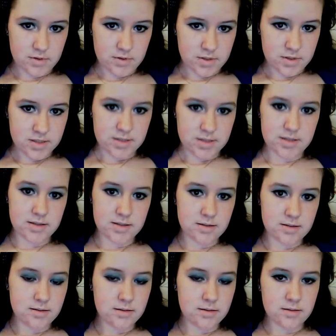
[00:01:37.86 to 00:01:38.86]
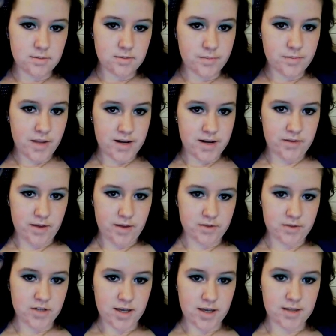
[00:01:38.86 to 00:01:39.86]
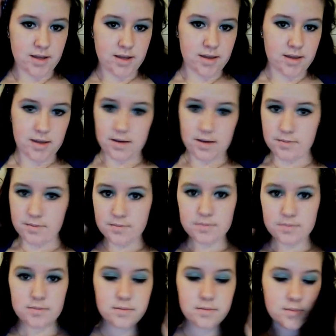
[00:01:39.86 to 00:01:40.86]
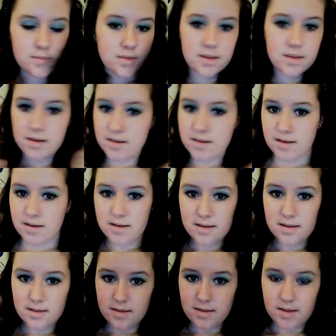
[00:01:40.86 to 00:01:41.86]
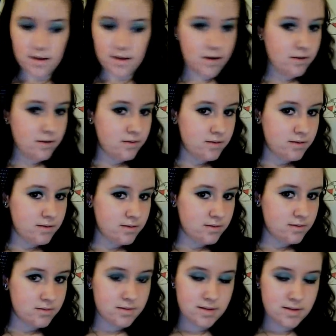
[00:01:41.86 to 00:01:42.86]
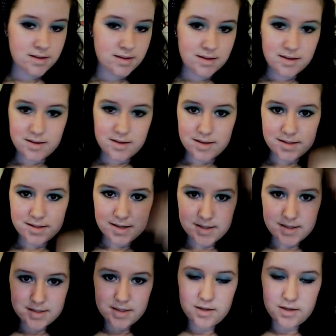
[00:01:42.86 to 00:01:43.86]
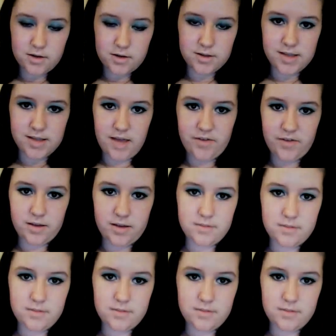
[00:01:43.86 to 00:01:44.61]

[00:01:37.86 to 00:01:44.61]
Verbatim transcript: You just bend it around your head like that. There you go. And then you can also have it